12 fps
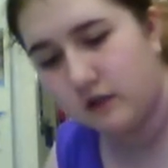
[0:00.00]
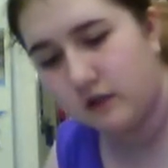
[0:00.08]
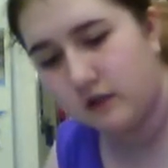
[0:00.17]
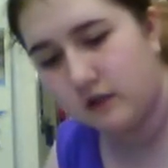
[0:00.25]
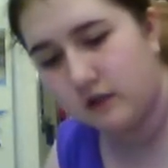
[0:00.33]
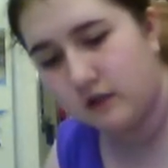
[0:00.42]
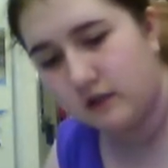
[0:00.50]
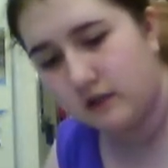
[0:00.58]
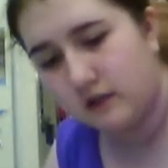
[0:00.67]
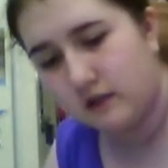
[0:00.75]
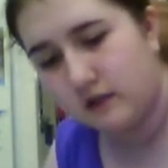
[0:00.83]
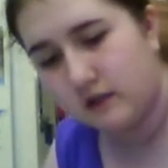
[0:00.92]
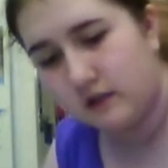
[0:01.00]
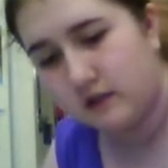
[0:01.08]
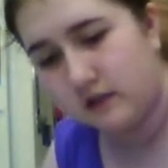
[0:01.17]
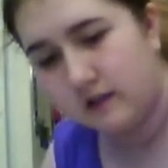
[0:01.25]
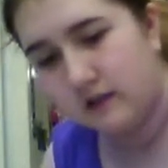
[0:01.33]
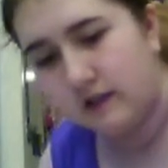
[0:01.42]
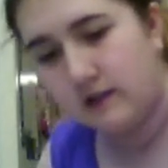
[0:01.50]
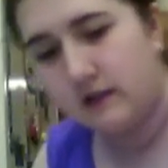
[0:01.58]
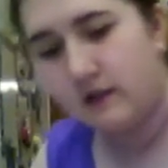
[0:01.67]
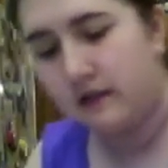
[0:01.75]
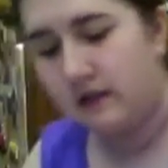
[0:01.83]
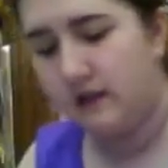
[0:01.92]

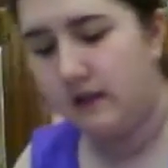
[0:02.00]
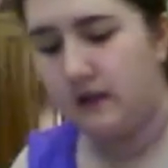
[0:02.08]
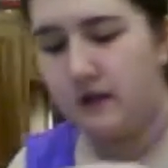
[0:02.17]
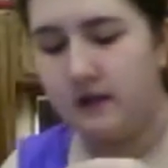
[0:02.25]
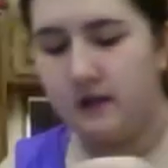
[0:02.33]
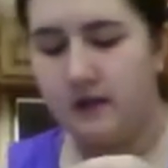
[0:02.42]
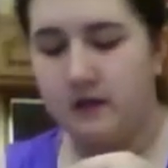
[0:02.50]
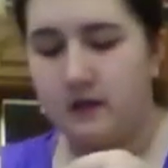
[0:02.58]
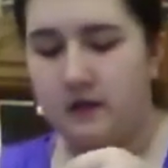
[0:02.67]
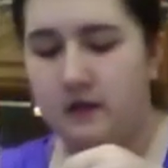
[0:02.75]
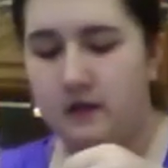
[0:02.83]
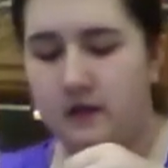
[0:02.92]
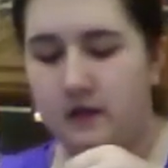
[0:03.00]
(silence)